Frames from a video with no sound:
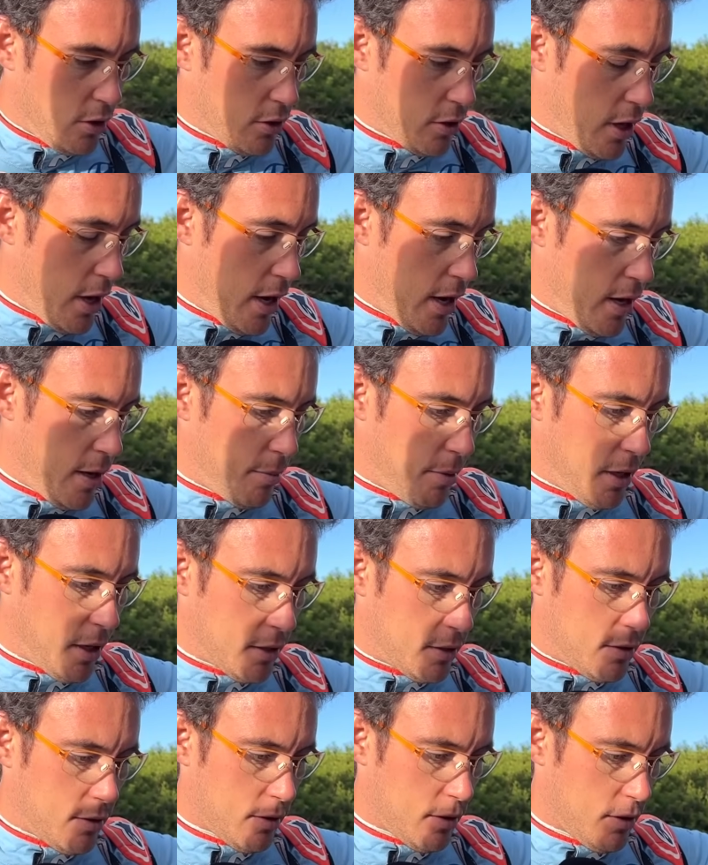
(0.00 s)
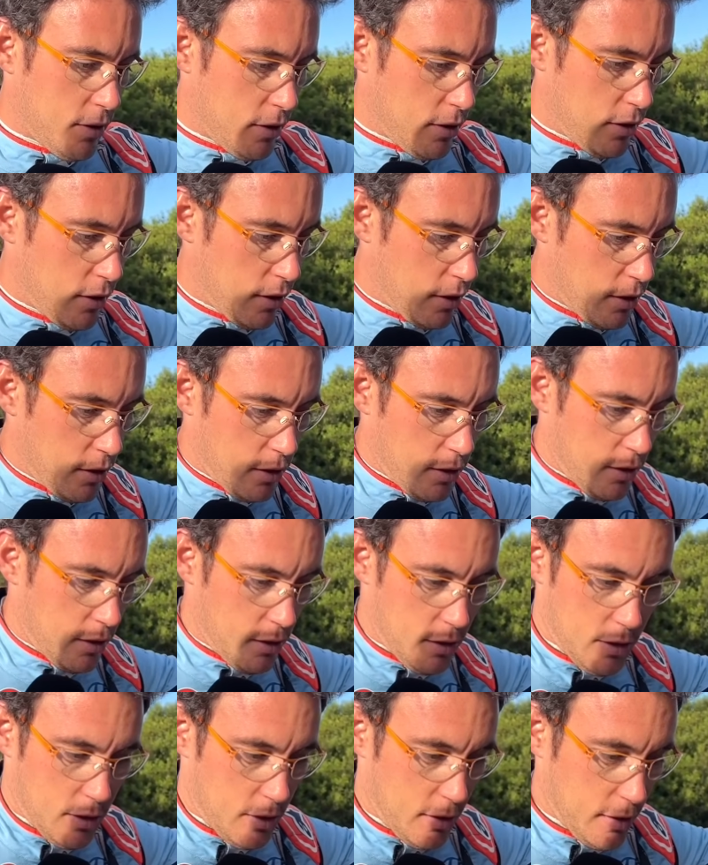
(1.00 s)
Yeah, but
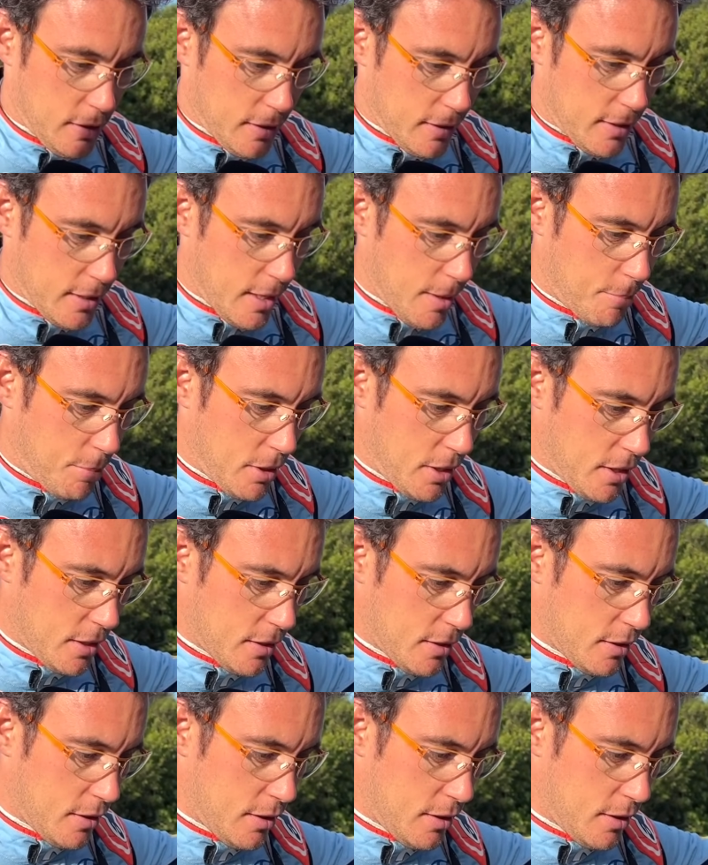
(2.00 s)
uh, it happened.